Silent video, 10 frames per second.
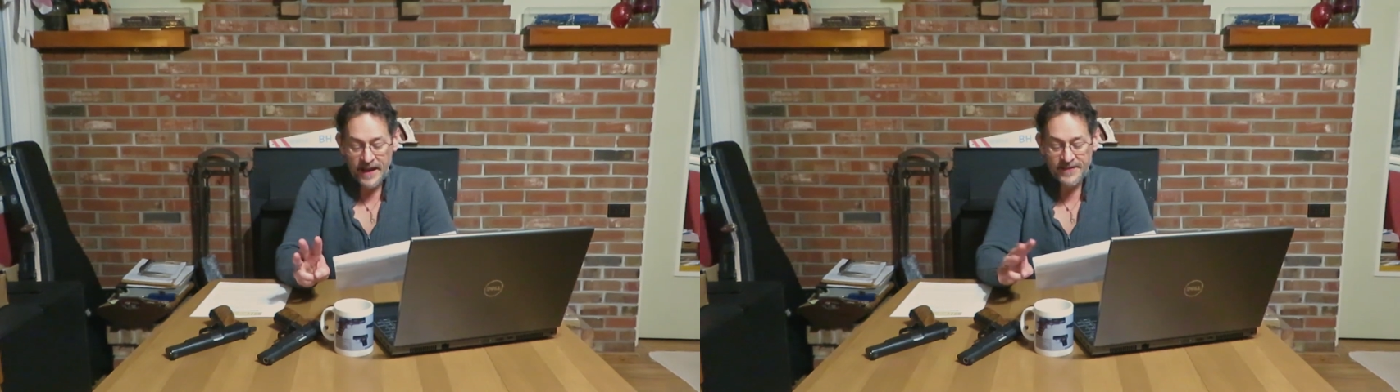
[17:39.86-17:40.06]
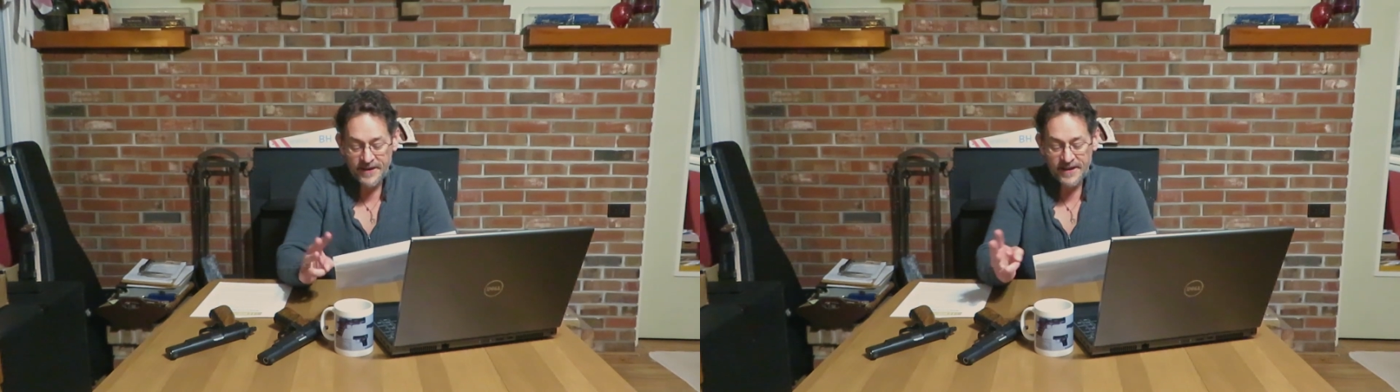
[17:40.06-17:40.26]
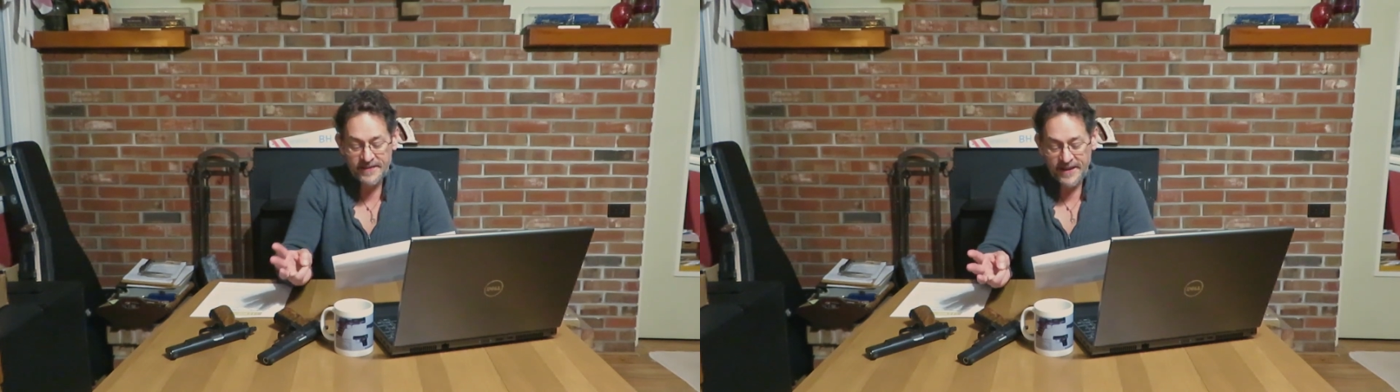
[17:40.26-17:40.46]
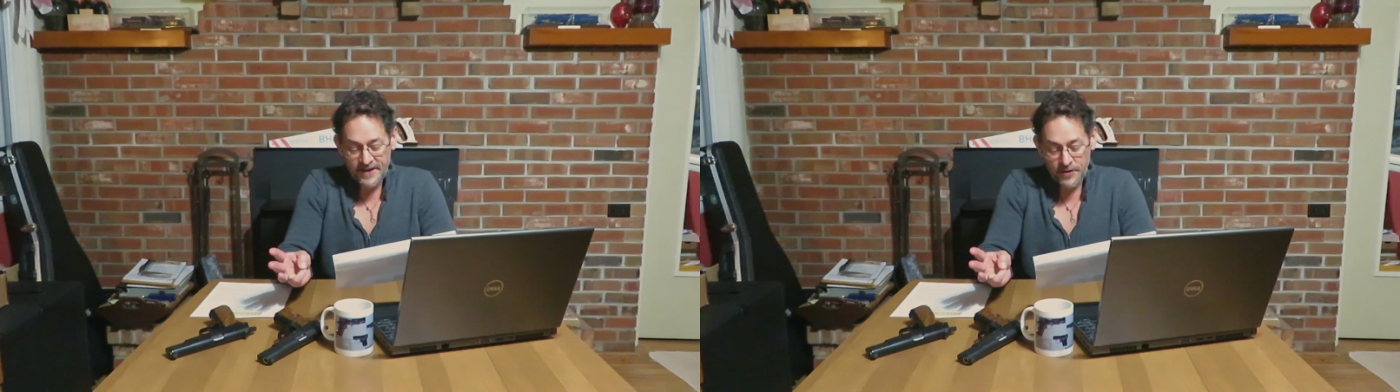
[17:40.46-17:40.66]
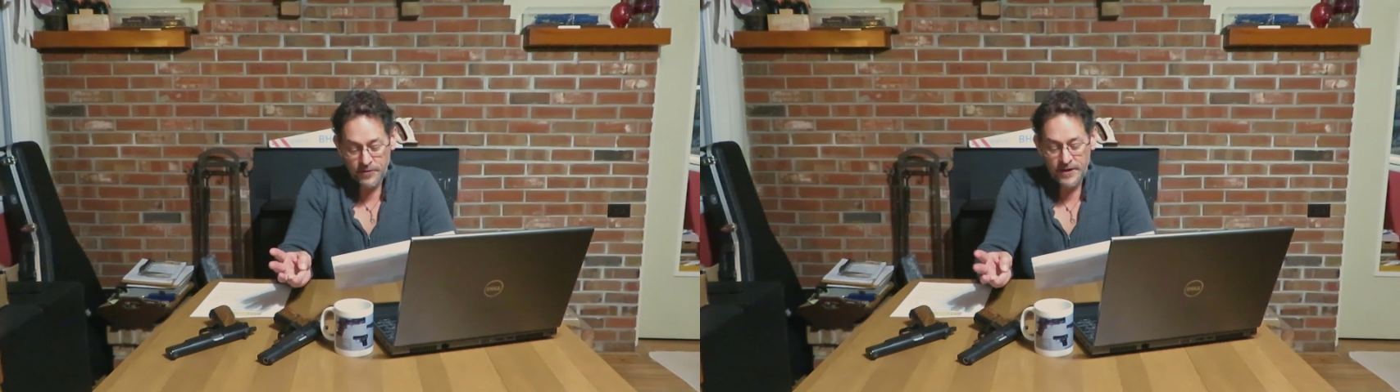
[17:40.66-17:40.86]
then
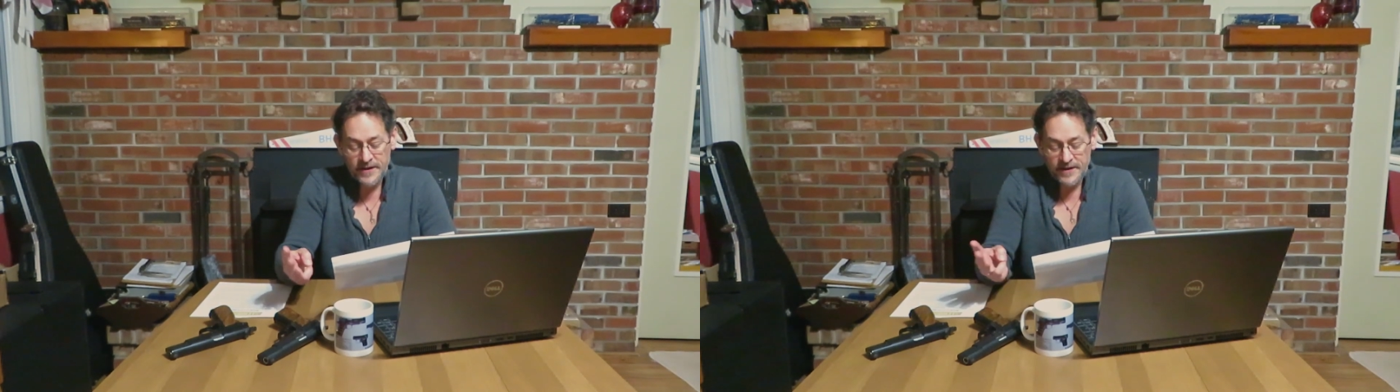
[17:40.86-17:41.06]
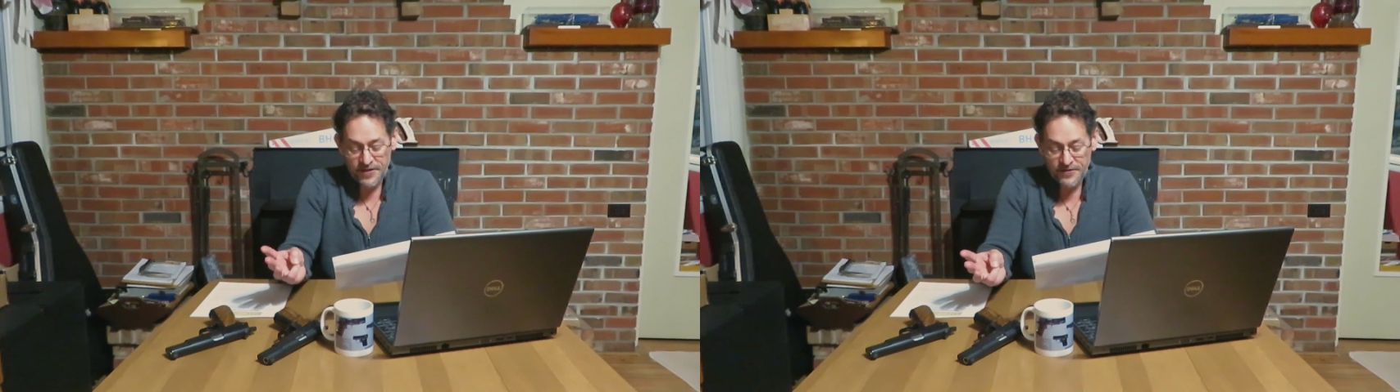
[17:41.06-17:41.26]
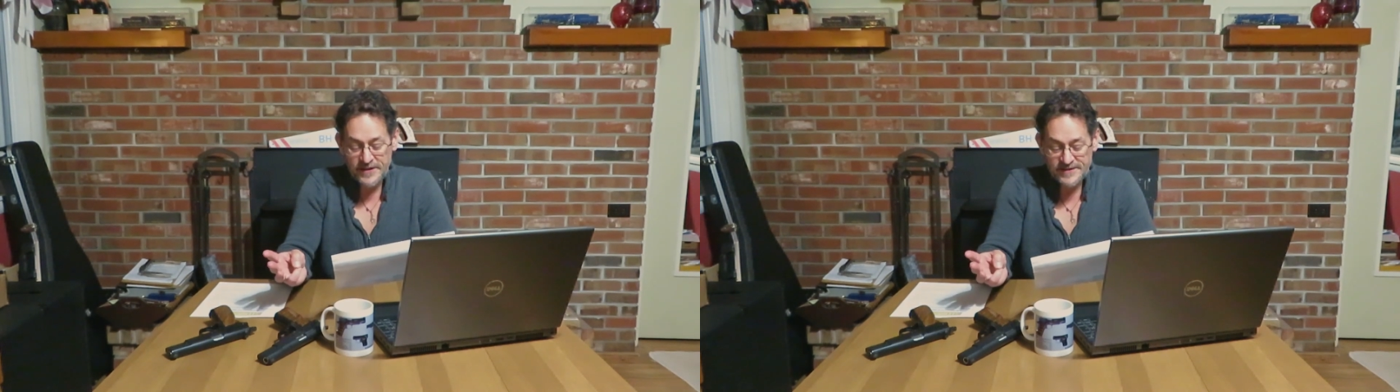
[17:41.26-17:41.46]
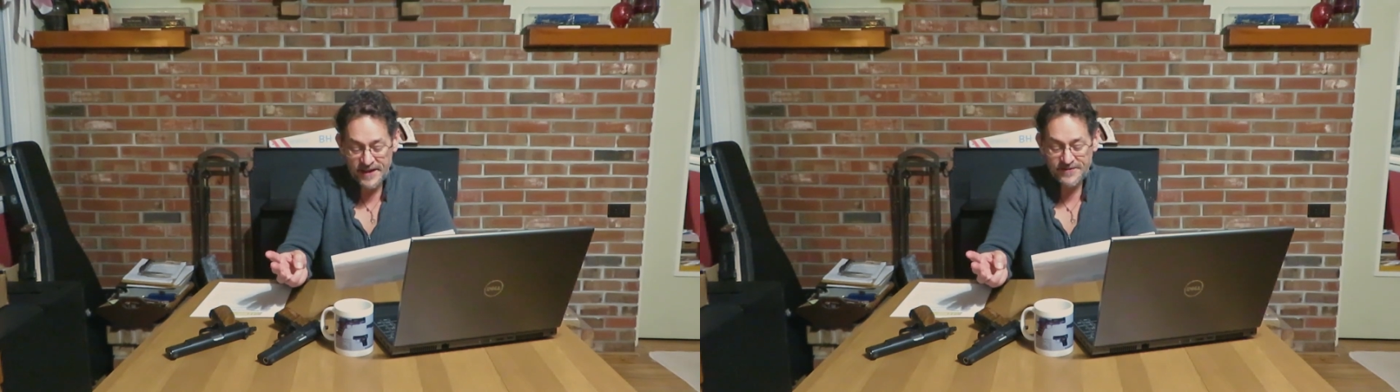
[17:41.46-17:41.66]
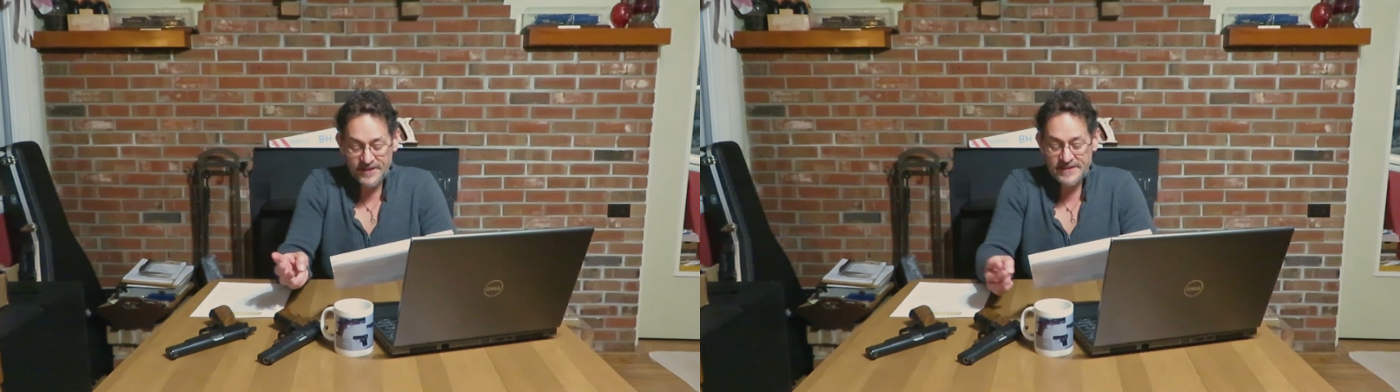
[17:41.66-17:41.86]
they go and 3
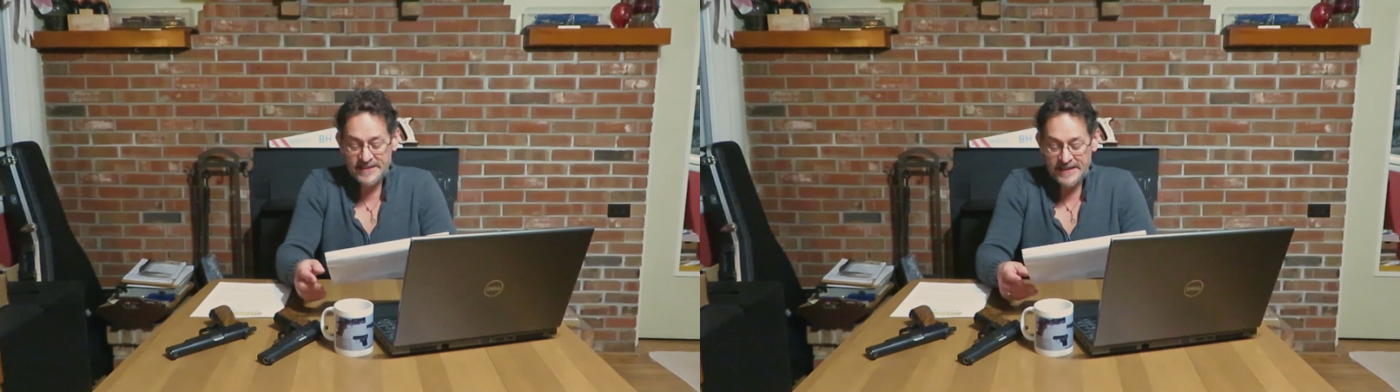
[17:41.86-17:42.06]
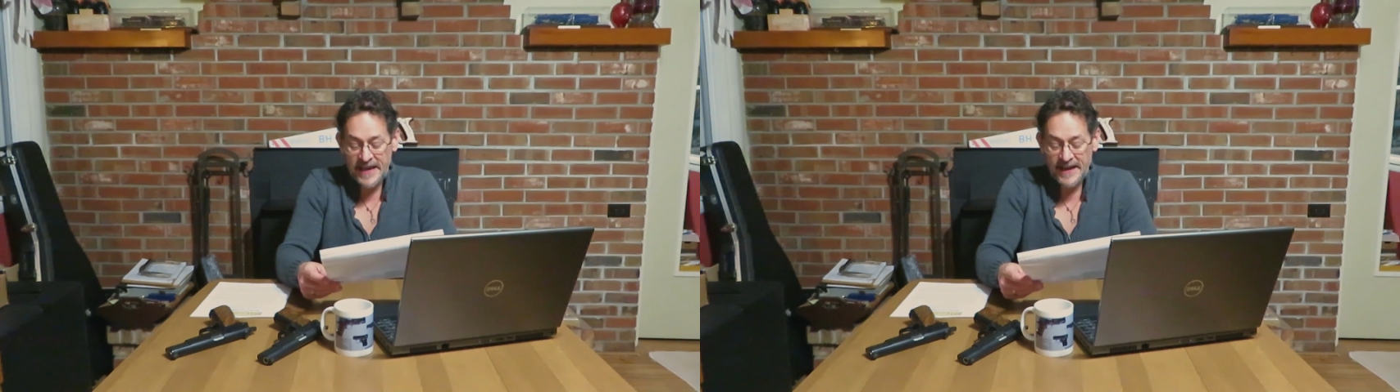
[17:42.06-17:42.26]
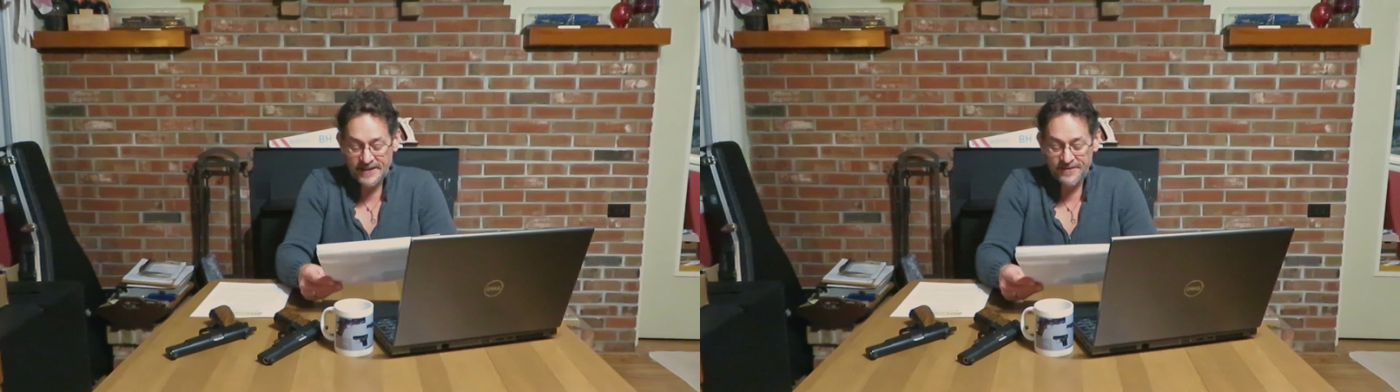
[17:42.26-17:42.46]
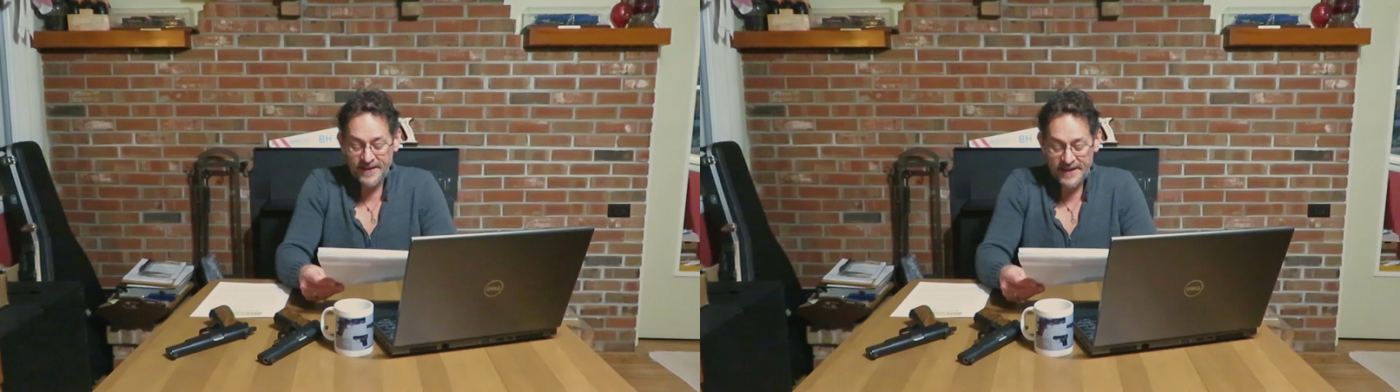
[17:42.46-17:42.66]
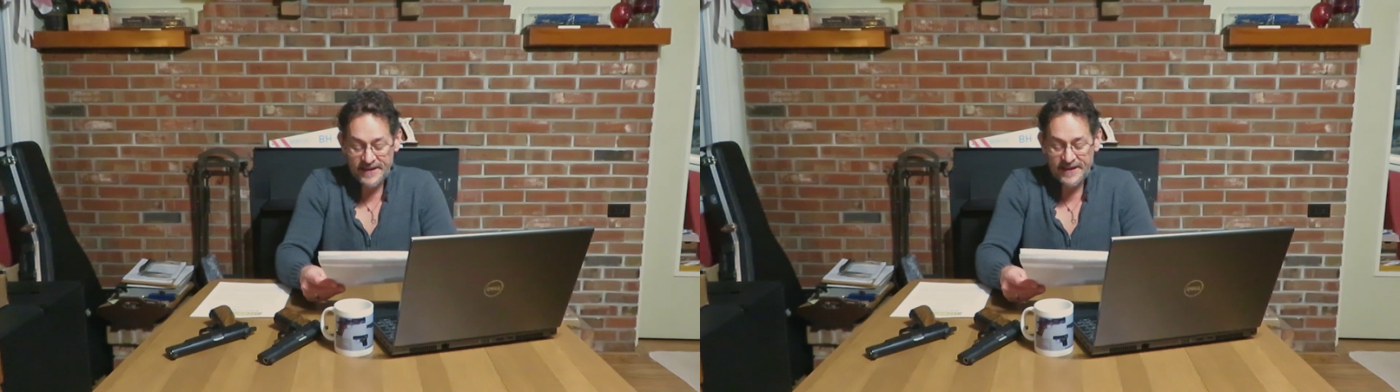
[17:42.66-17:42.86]
safeties
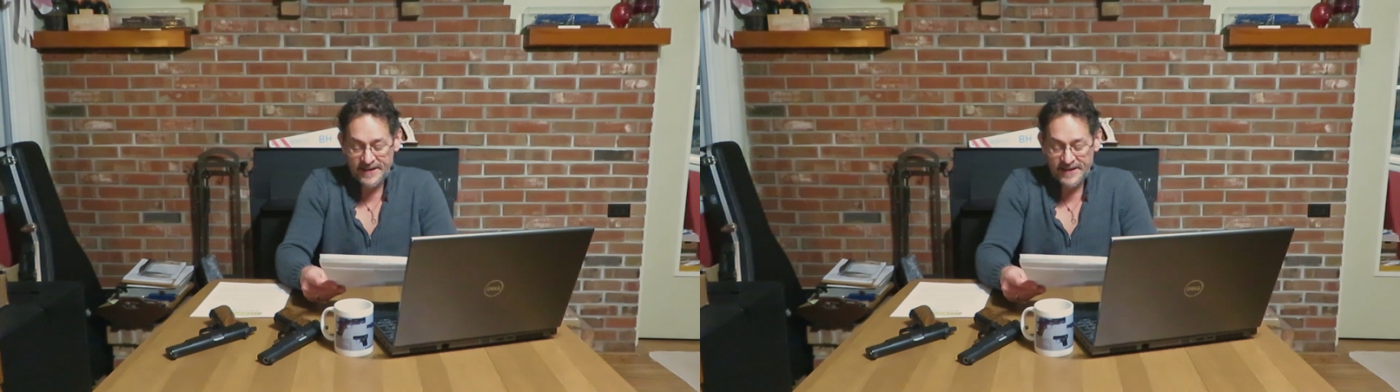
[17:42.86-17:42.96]
deactivated